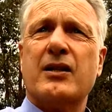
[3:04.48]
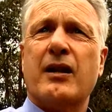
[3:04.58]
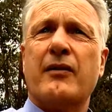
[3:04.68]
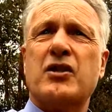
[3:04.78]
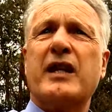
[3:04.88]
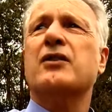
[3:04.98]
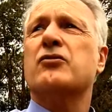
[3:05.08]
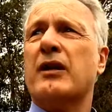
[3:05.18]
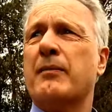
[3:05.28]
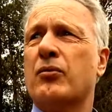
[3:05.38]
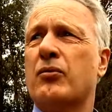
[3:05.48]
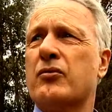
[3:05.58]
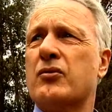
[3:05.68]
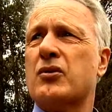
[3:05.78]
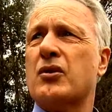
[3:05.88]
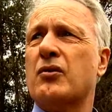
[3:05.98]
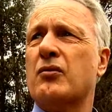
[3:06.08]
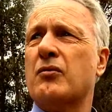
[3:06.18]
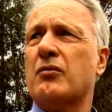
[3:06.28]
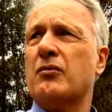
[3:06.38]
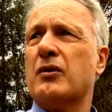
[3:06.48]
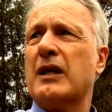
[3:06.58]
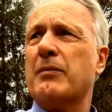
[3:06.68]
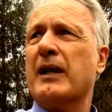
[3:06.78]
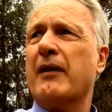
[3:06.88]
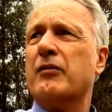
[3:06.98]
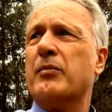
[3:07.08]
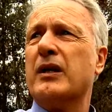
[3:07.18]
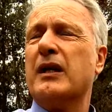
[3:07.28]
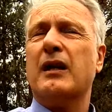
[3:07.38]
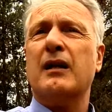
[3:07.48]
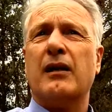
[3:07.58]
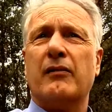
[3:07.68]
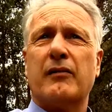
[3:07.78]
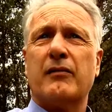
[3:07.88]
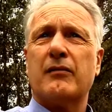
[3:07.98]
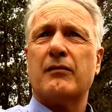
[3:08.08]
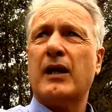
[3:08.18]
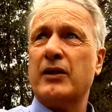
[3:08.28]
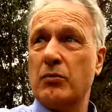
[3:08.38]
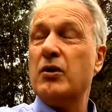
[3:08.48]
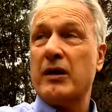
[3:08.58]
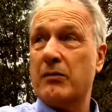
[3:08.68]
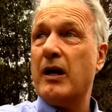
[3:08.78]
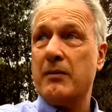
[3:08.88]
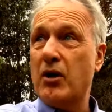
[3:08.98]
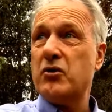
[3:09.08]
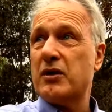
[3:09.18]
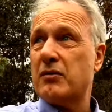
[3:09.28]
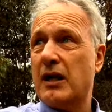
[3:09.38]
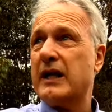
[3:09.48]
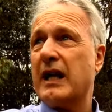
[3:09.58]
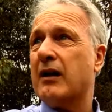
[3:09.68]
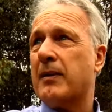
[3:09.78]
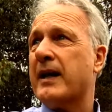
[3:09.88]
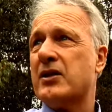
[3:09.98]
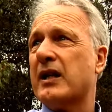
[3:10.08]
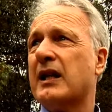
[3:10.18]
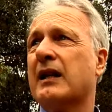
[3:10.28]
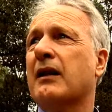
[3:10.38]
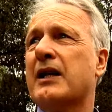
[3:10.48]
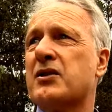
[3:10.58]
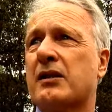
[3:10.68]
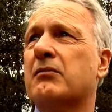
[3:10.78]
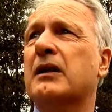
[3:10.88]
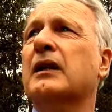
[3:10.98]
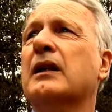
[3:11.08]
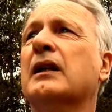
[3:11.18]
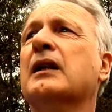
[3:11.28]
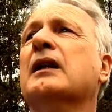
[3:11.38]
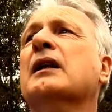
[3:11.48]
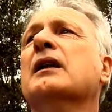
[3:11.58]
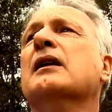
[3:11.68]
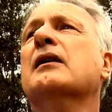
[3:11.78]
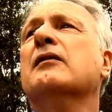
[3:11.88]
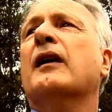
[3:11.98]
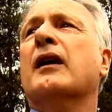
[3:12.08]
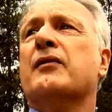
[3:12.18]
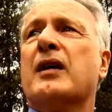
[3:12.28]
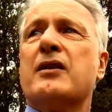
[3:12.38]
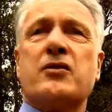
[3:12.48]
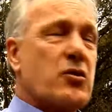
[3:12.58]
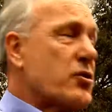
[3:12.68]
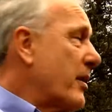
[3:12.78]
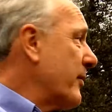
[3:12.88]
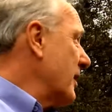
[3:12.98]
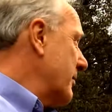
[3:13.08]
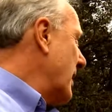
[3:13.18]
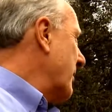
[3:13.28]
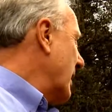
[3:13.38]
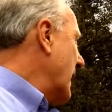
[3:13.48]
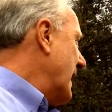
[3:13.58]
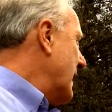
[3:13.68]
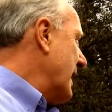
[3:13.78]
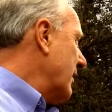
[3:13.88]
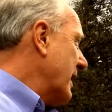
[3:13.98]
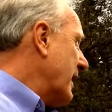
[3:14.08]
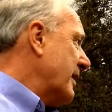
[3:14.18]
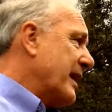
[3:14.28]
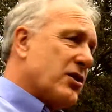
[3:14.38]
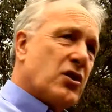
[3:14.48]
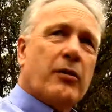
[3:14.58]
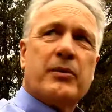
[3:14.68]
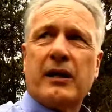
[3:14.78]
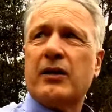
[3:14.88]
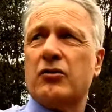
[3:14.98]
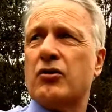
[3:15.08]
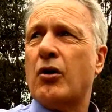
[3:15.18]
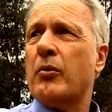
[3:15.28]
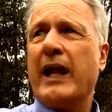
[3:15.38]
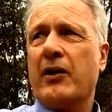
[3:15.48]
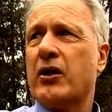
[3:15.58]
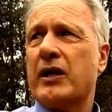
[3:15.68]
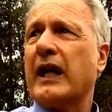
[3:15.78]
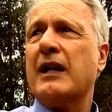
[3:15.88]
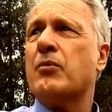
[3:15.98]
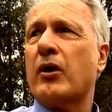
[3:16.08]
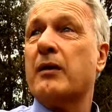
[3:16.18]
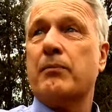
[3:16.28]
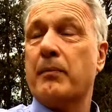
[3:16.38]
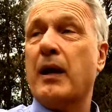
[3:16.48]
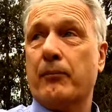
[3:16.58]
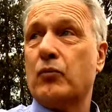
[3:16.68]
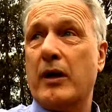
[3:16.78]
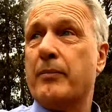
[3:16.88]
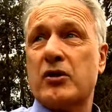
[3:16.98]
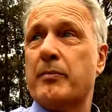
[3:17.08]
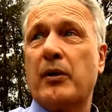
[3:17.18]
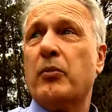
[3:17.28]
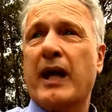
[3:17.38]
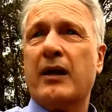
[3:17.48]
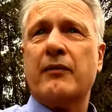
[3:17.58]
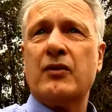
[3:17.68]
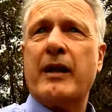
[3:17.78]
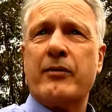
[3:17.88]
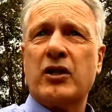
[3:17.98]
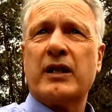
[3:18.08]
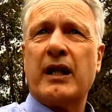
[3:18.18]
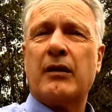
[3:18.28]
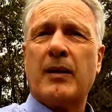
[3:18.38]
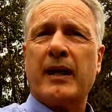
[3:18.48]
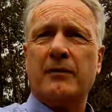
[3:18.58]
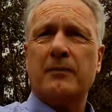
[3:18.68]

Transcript: of secondary importance to keeping everybody alive. And you would, in most light airplanes, anything less than 5 tons or something, you'd be able to land here, get the thing stopped under control without hurting anybody, and quite possibly without even damaging the airplane.